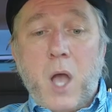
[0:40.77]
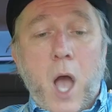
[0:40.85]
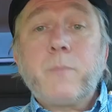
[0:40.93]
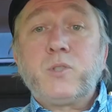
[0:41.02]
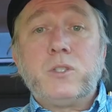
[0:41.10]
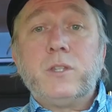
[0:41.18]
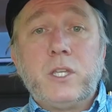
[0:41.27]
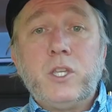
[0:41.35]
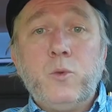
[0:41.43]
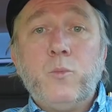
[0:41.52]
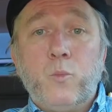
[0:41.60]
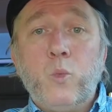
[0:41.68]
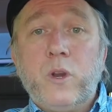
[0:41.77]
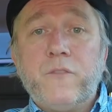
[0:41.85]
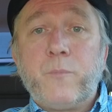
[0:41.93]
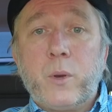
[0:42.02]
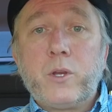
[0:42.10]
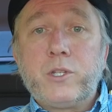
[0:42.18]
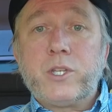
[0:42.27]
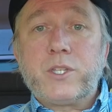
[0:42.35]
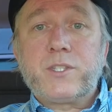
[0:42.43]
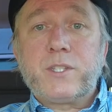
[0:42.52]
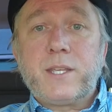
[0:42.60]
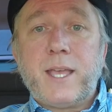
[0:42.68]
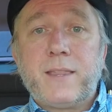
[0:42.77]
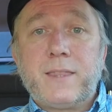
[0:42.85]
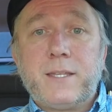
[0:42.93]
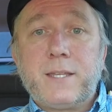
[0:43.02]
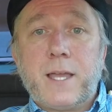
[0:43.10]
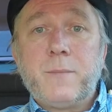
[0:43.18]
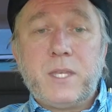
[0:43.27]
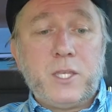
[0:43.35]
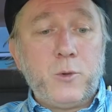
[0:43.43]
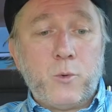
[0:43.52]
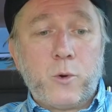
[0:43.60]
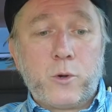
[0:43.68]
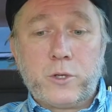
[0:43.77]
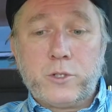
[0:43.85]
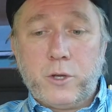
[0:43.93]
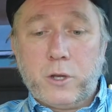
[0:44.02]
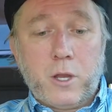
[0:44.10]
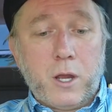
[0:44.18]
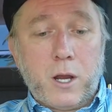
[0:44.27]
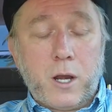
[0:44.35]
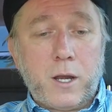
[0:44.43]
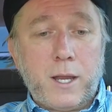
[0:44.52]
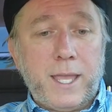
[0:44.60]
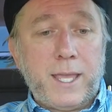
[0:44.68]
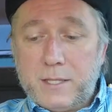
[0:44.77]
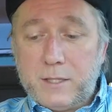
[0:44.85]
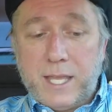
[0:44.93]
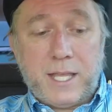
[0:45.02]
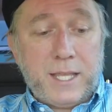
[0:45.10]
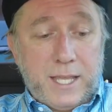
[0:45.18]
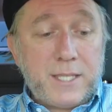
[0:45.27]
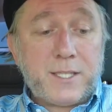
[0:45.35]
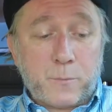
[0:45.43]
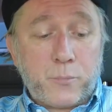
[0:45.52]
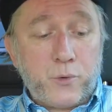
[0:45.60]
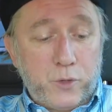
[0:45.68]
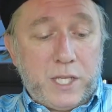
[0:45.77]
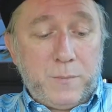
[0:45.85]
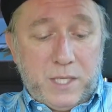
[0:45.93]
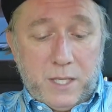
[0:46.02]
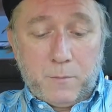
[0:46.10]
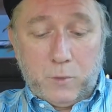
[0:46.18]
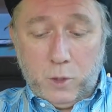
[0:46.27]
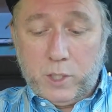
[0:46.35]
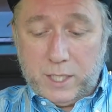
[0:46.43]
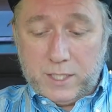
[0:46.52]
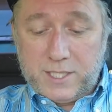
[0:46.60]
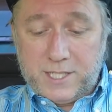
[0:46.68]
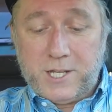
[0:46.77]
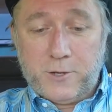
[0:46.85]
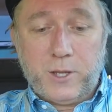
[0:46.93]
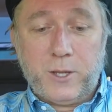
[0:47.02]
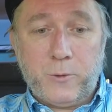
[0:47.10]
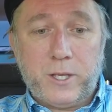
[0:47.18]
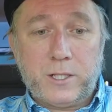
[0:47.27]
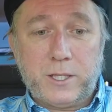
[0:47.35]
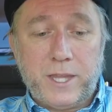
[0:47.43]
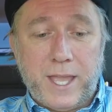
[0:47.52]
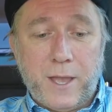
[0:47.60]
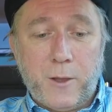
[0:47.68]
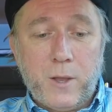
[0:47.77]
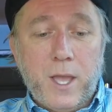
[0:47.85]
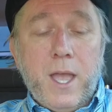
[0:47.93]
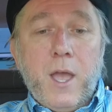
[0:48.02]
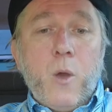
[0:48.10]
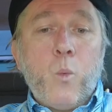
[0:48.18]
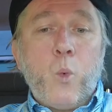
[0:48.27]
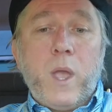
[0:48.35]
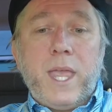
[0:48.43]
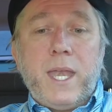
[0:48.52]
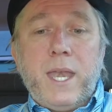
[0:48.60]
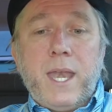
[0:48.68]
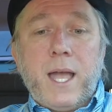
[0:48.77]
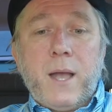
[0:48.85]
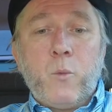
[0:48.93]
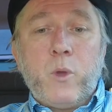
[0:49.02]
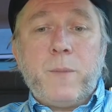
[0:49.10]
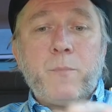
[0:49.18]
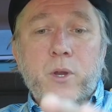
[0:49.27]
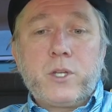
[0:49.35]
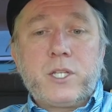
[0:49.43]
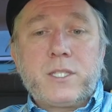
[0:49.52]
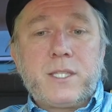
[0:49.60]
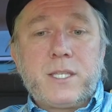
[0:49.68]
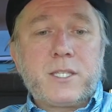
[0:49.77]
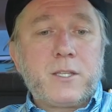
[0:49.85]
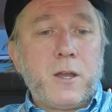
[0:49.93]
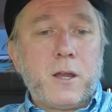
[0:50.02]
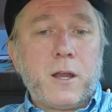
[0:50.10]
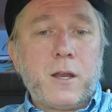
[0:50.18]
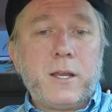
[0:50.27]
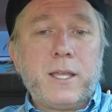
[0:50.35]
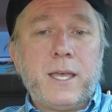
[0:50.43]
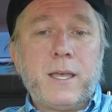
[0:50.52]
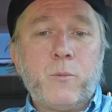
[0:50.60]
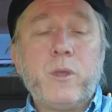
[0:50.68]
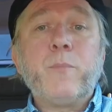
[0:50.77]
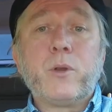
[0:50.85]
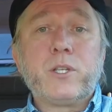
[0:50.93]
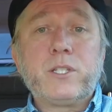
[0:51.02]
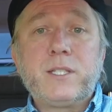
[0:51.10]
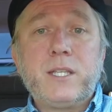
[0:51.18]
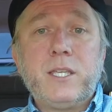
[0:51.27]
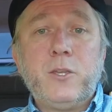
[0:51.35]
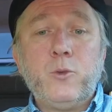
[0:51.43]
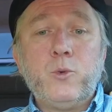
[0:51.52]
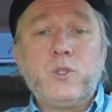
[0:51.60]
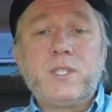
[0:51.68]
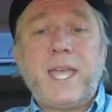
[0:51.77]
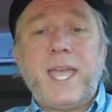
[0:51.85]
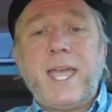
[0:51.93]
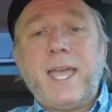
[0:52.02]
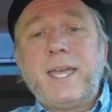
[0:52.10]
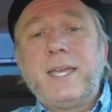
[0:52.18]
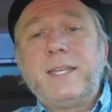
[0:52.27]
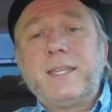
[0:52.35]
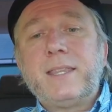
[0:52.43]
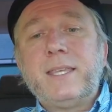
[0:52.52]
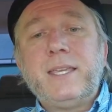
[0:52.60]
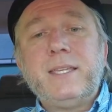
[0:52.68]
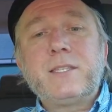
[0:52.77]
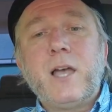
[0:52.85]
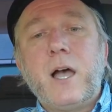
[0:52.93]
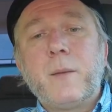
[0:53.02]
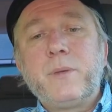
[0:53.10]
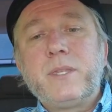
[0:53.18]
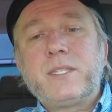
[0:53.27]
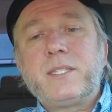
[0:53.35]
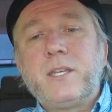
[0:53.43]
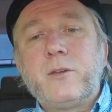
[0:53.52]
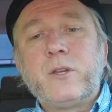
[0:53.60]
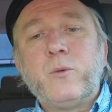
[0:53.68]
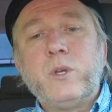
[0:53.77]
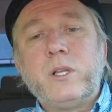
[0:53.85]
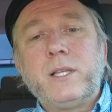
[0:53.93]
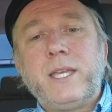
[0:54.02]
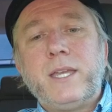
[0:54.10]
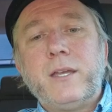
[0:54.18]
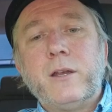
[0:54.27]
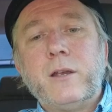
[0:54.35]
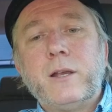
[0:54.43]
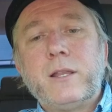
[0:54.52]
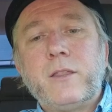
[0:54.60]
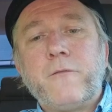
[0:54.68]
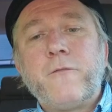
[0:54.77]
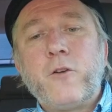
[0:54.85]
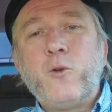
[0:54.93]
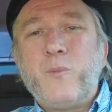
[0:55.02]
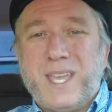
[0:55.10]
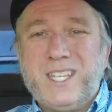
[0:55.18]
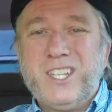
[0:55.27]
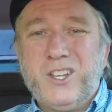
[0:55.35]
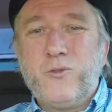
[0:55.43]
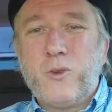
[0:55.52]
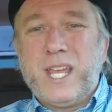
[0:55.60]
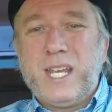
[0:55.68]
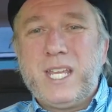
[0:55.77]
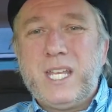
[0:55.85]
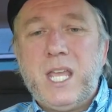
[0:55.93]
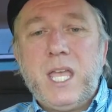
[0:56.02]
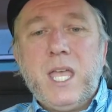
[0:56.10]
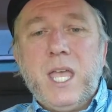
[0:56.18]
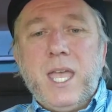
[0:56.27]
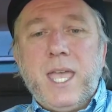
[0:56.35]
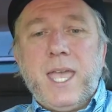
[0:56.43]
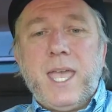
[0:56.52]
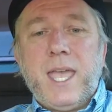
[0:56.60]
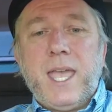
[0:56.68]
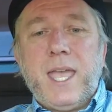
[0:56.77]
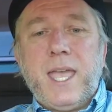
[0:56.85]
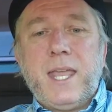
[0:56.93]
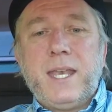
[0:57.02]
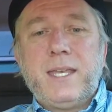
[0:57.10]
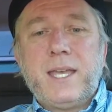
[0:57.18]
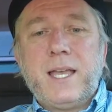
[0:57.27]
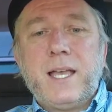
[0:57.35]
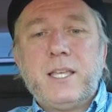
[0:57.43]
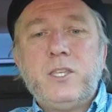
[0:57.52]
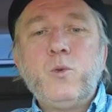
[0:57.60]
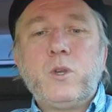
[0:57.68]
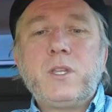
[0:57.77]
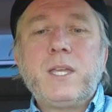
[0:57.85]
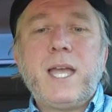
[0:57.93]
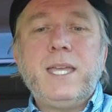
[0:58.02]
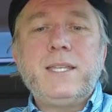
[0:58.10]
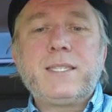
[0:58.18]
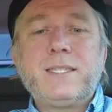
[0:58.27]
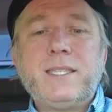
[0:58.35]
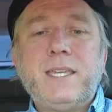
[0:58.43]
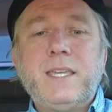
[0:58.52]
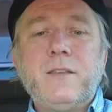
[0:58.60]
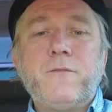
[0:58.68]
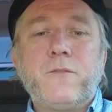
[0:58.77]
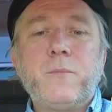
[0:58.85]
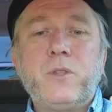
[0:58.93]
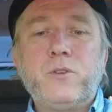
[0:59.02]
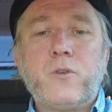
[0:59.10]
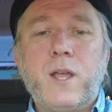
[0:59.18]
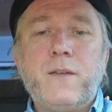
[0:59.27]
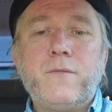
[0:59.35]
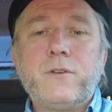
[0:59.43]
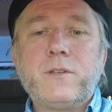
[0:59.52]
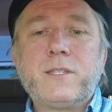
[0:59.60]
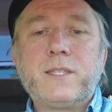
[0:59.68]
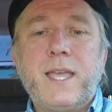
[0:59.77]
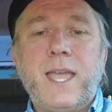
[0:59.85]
option that you would have purchased at the time that you ordered your car. It is a premium looking steering wheel now. When we purchased this car, we purchased it used, and the top of the steering wheel here, the foam had degraded, and you could kind of see it from the driver's